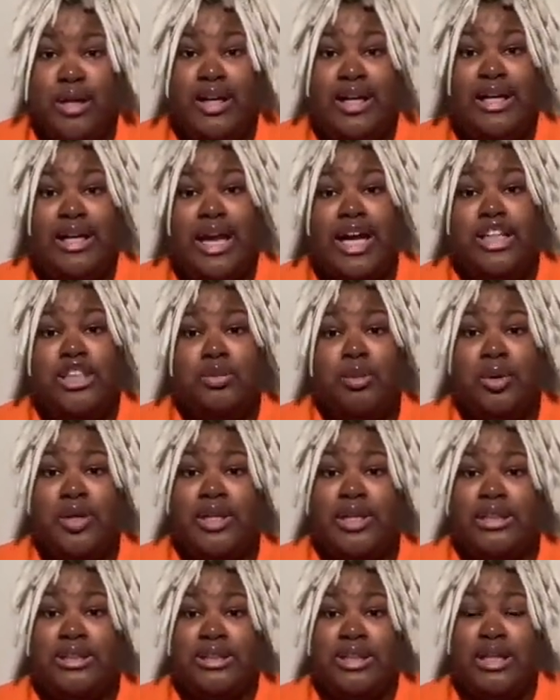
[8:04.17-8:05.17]
Your
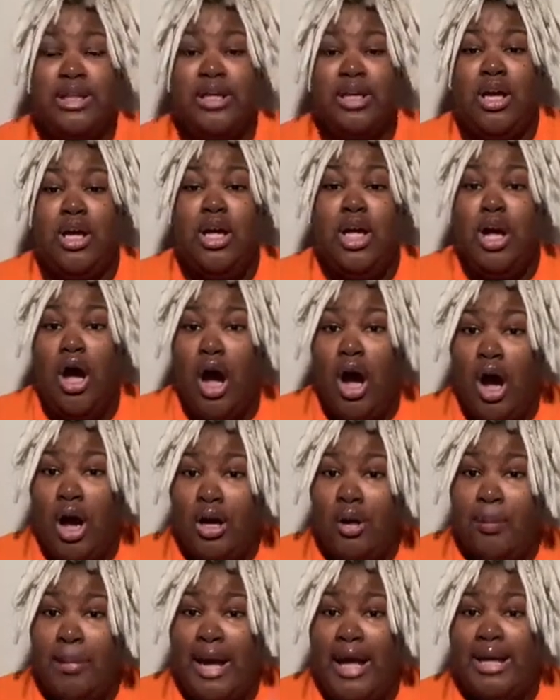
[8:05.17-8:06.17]
dashboard is going to
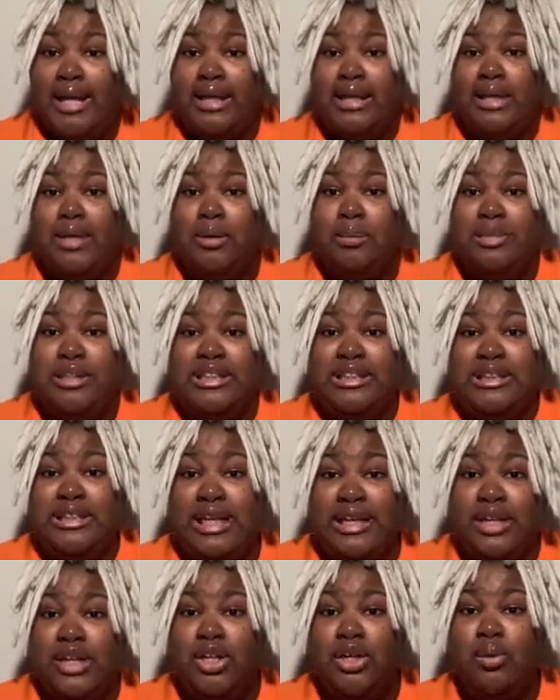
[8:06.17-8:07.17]
automatically be
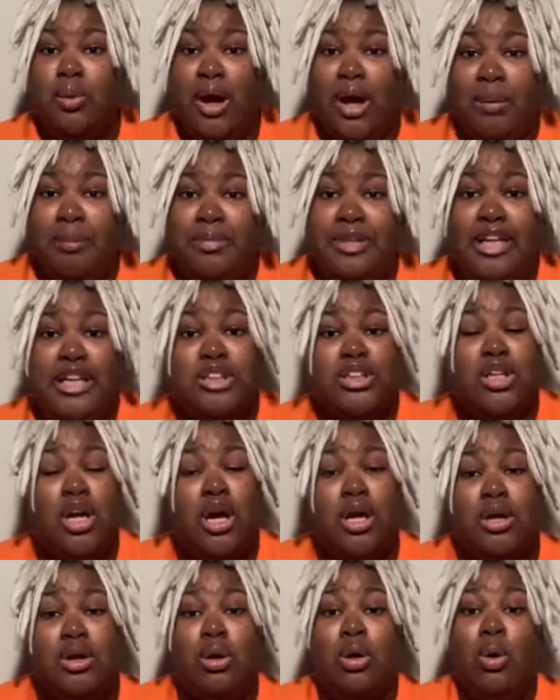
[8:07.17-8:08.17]
sending you updates
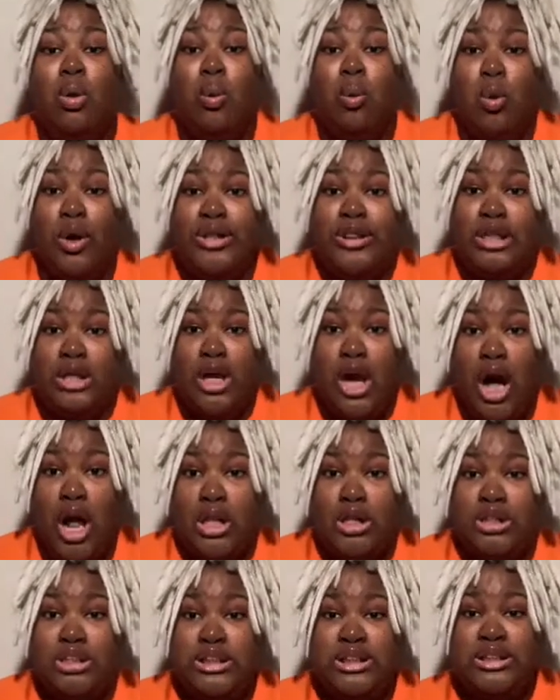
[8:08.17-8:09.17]
on what the
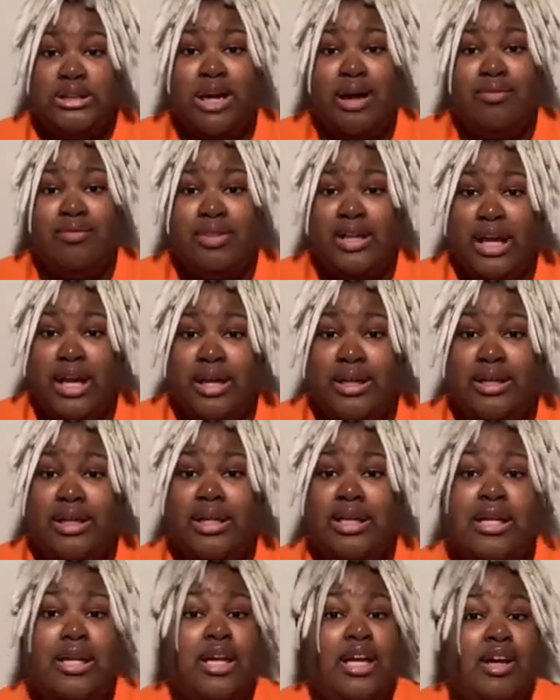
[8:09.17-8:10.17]
colleges have done.
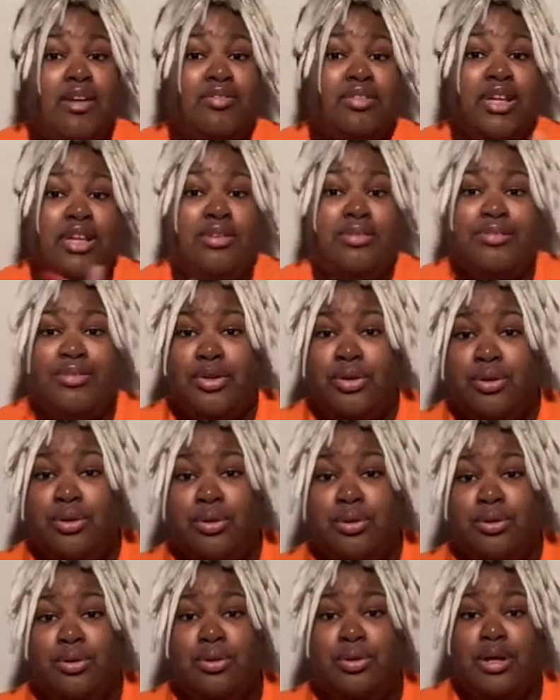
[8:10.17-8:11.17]
If they
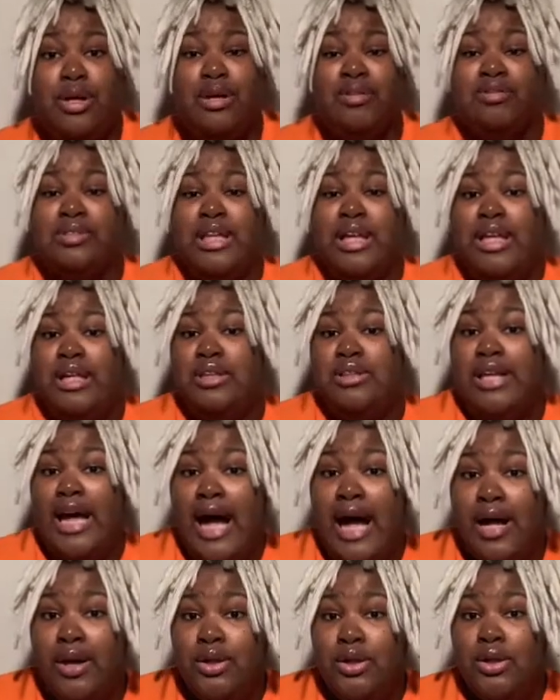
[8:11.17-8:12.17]
viewed, if they
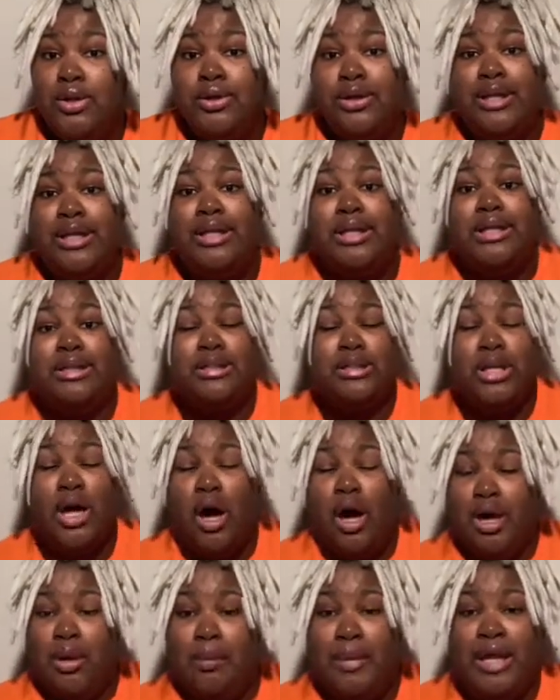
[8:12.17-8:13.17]
downloaded, it's
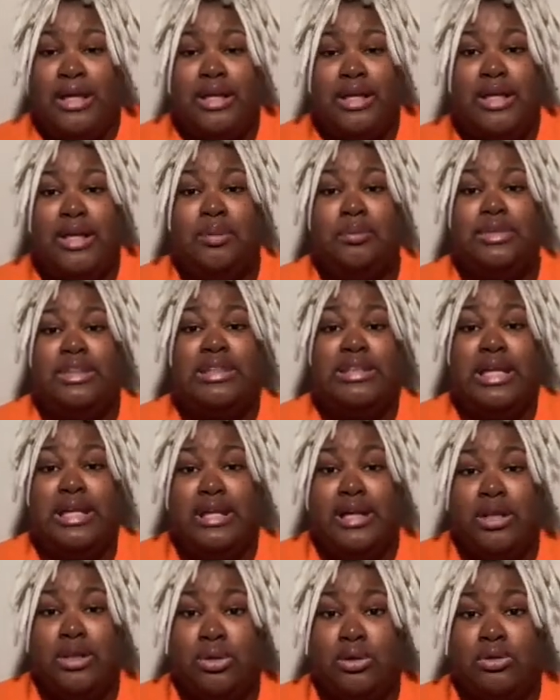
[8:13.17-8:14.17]
automatically going to be
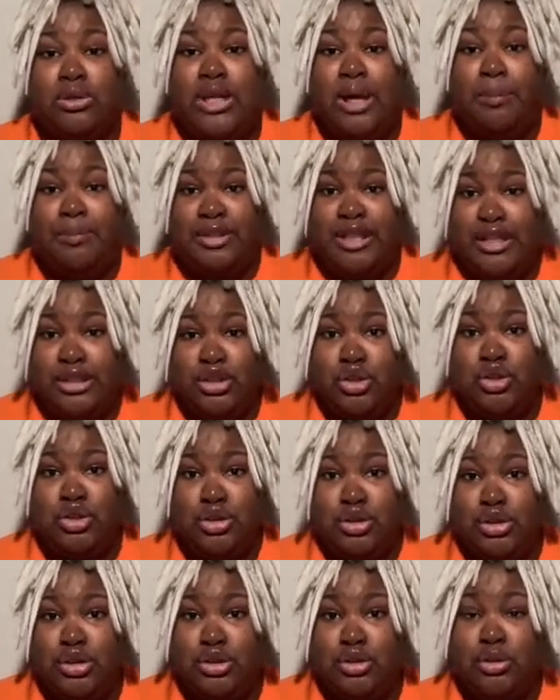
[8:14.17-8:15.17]
sending those updates to
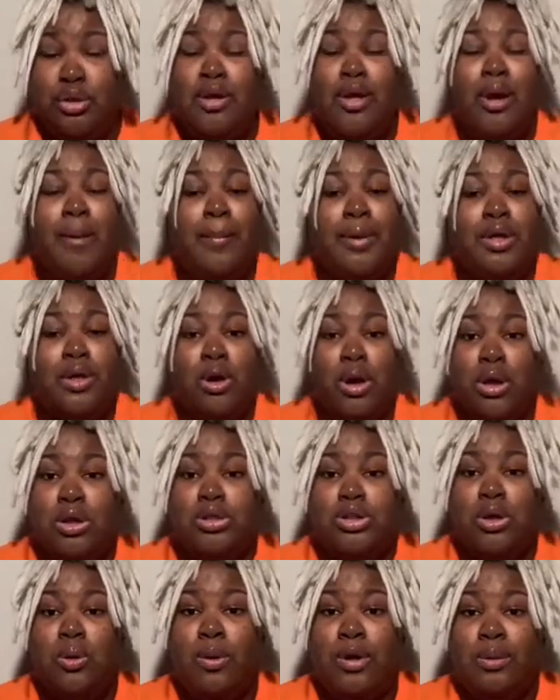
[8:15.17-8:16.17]
you. But you
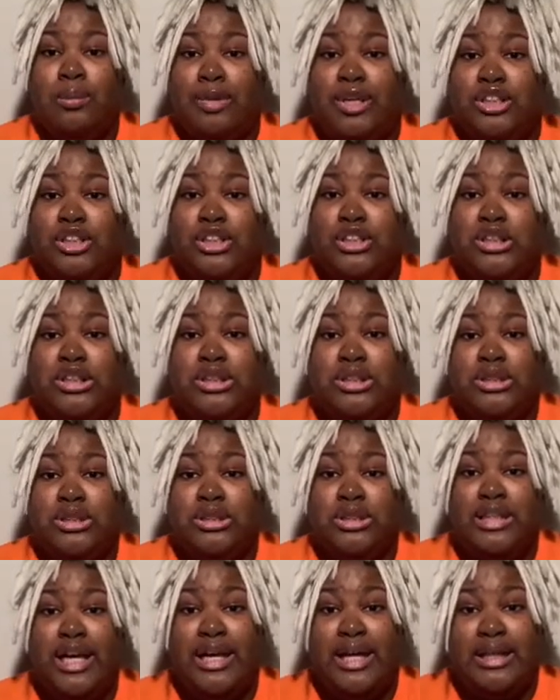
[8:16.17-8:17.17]
also want to make sure you're still
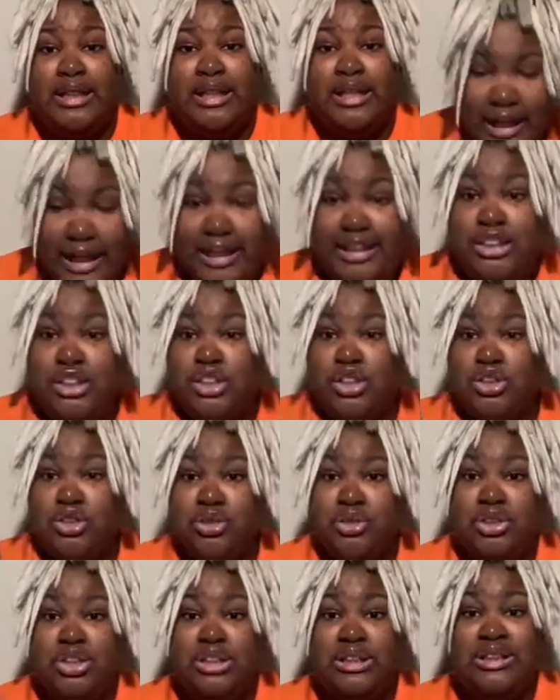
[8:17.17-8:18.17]
checking the
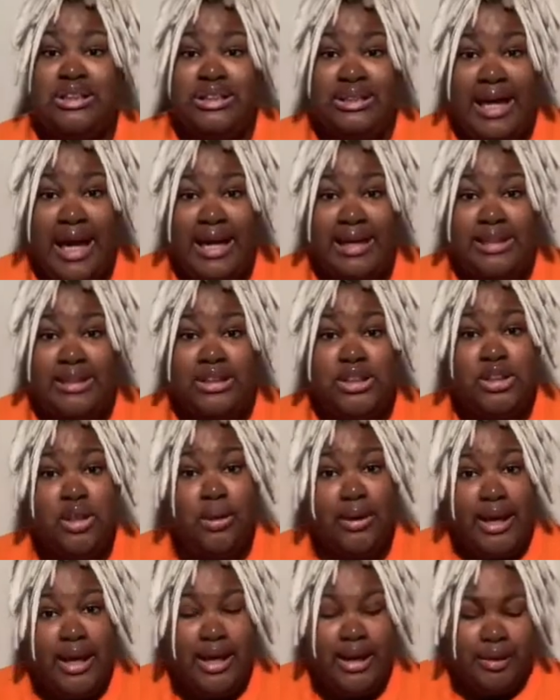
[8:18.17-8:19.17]
institution status,
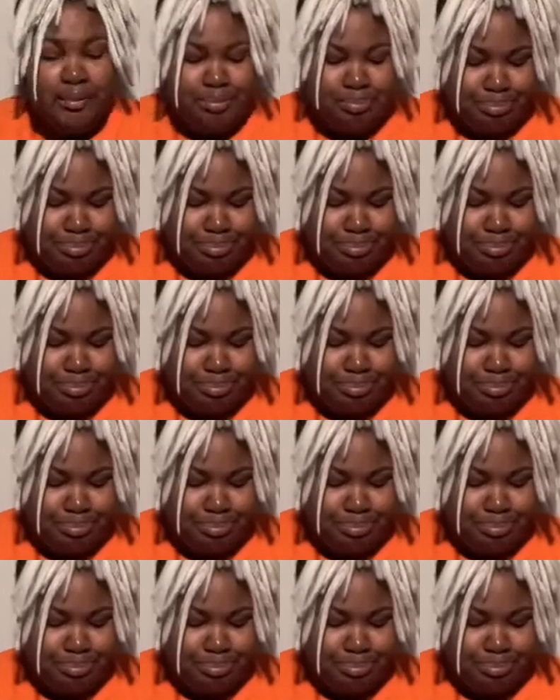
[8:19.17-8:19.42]
okay?